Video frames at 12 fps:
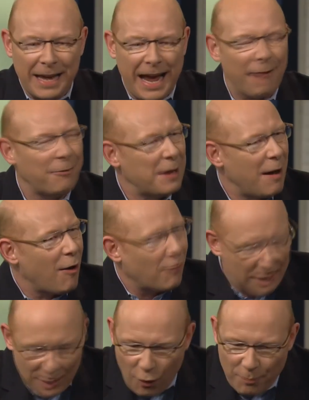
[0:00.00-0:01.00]

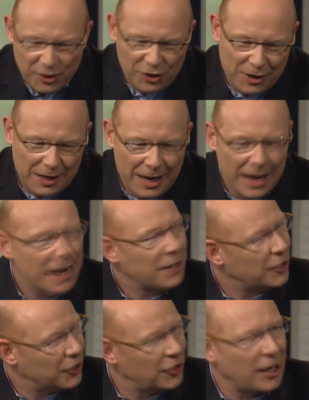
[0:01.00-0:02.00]
caviar and lobster
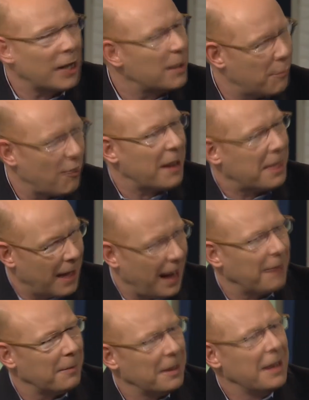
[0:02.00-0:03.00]
to celebrate
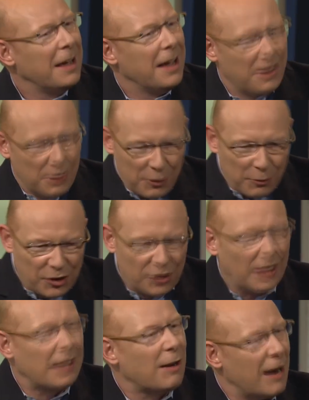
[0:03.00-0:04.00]
that, you
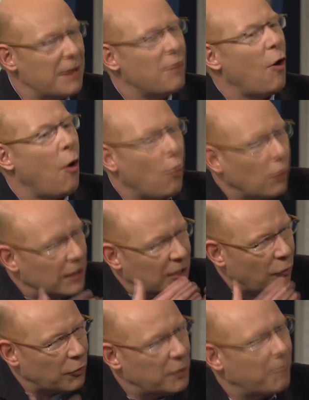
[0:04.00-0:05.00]
still are under all
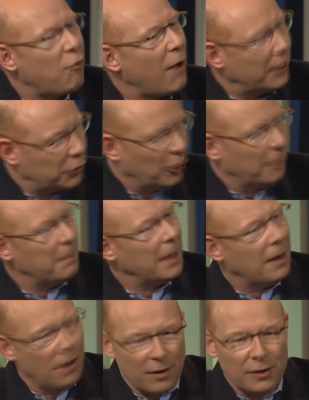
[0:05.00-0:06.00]
sorts of pressure,
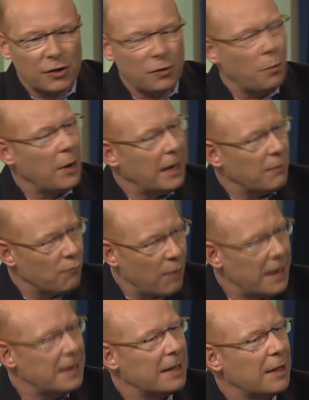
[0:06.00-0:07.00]
because we
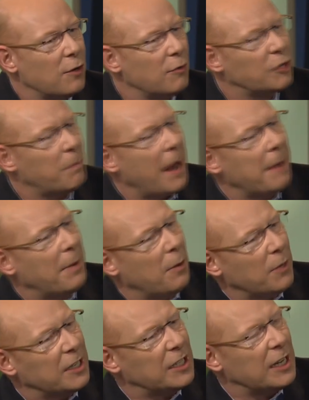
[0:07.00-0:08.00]
read in the newspaper,
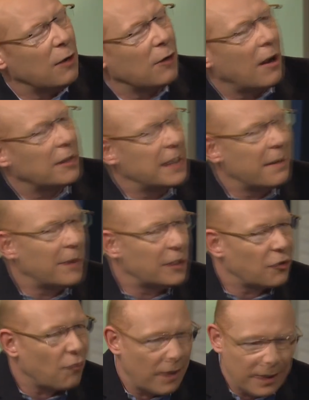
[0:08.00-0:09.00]
we see on our T V
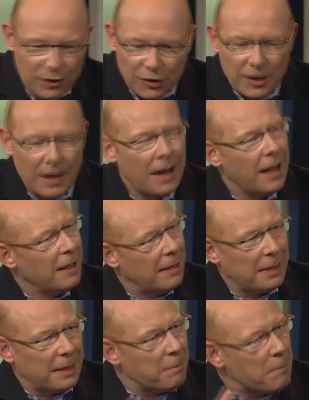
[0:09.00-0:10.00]
screens
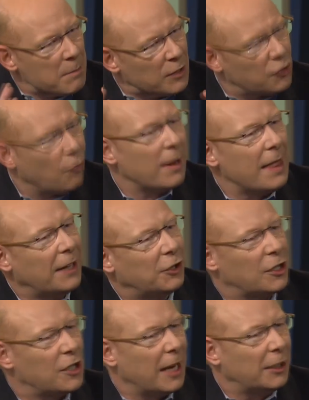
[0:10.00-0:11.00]
that the Missouri
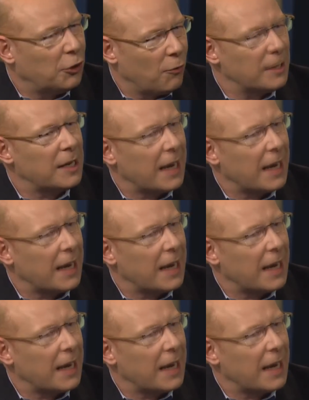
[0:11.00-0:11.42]
legislature is